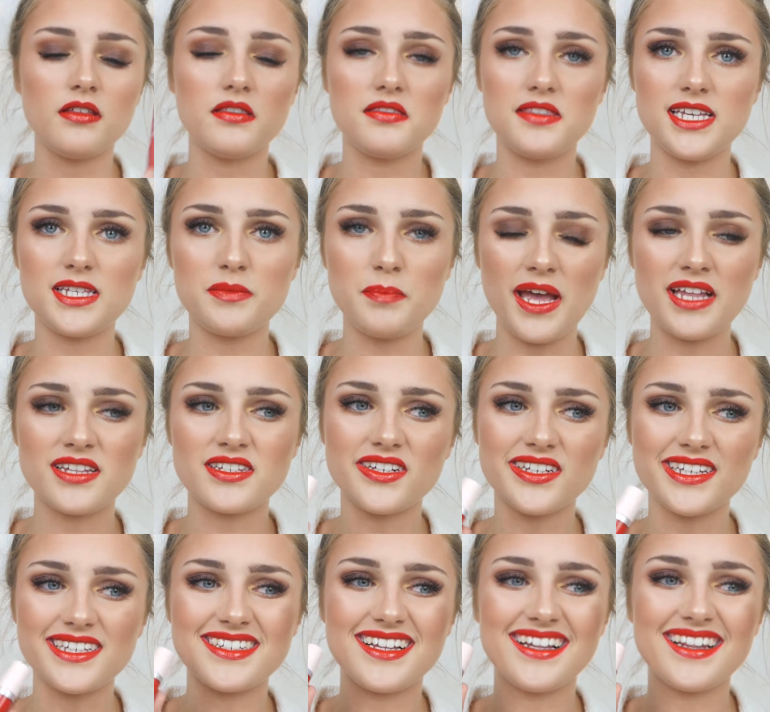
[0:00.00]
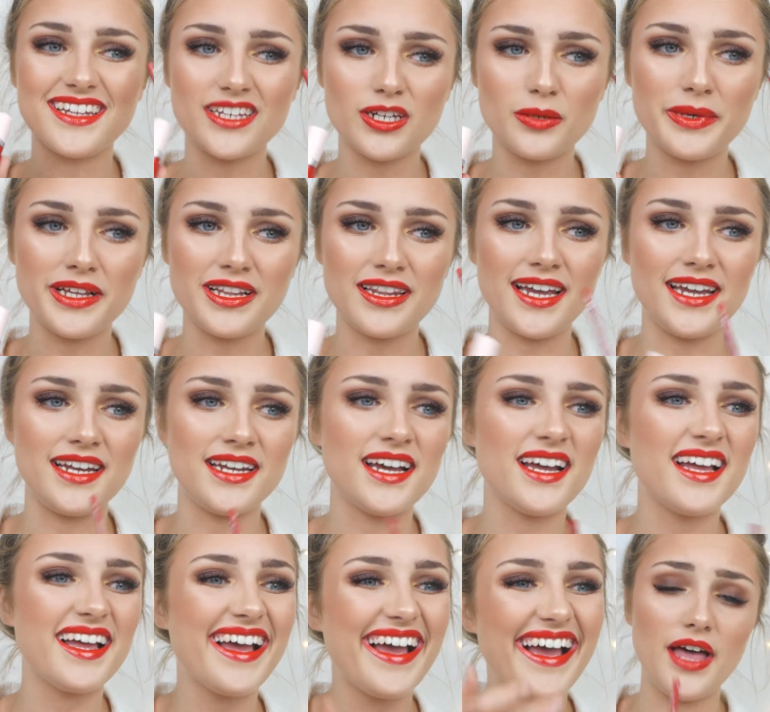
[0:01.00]
this pencil is a little bit
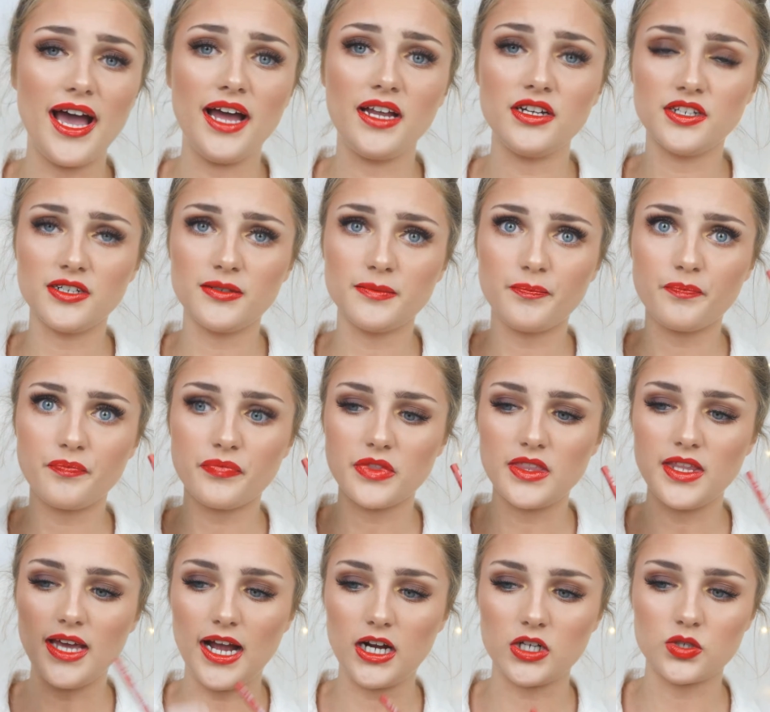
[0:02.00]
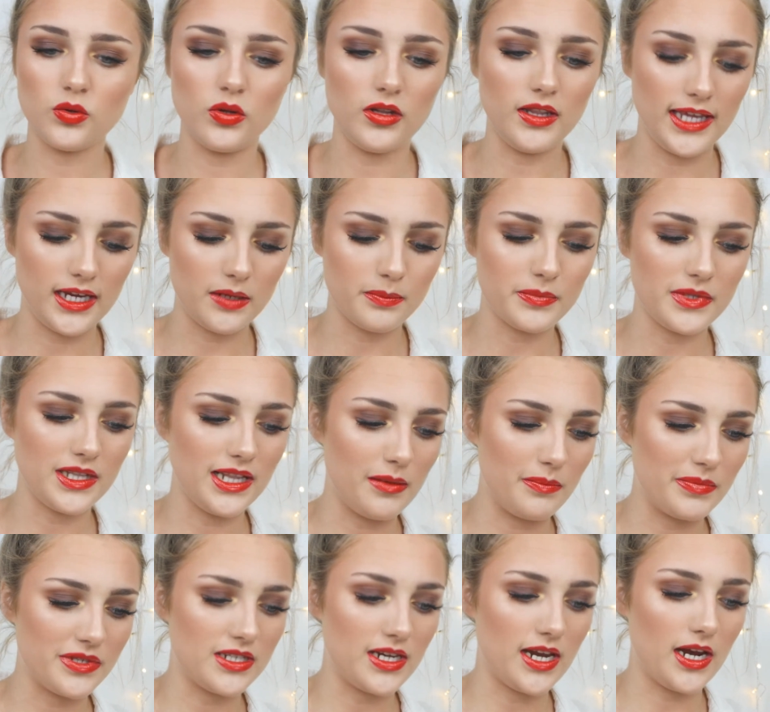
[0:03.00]
lighter than the actual
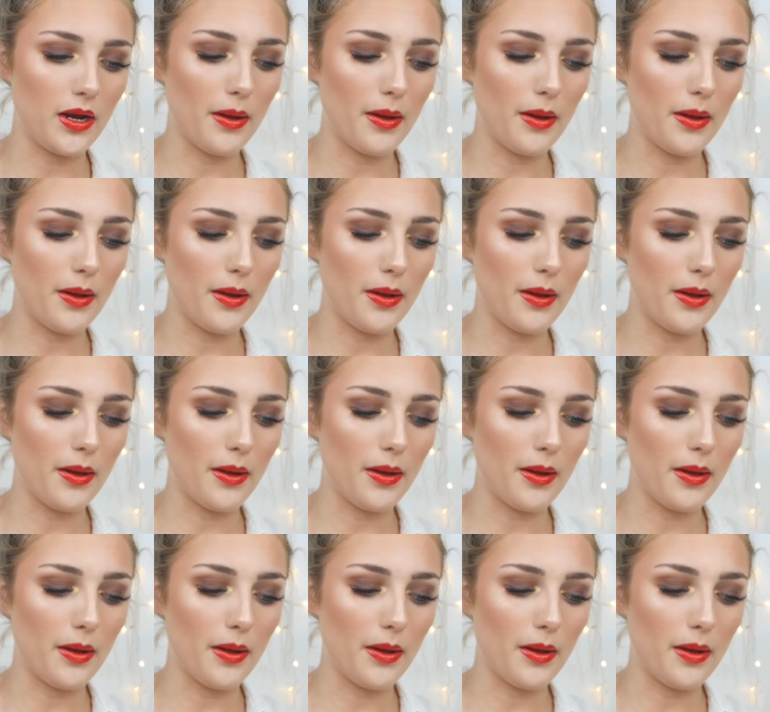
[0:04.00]
lipstick.